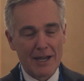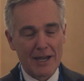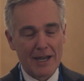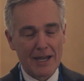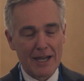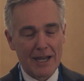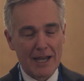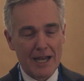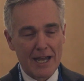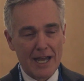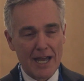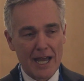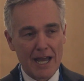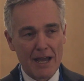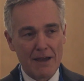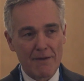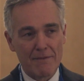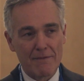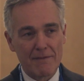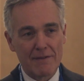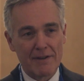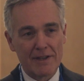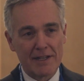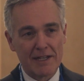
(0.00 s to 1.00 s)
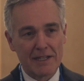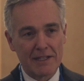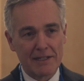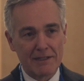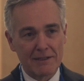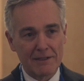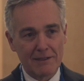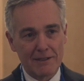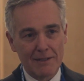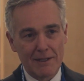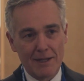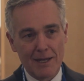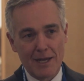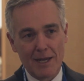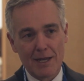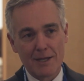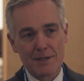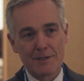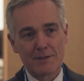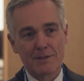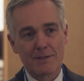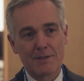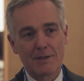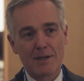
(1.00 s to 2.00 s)
and somebody that can advocate
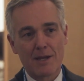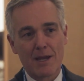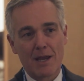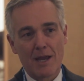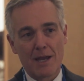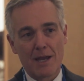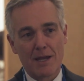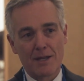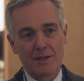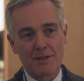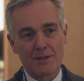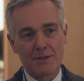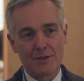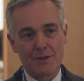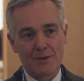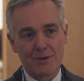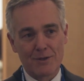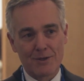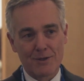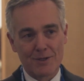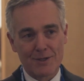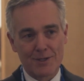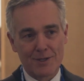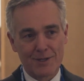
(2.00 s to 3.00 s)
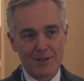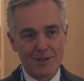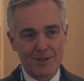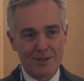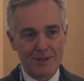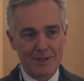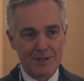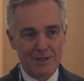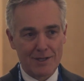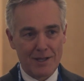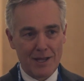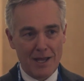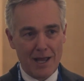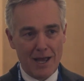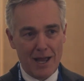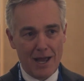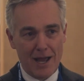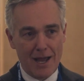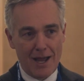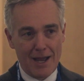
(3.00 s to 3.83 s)
for you is really important.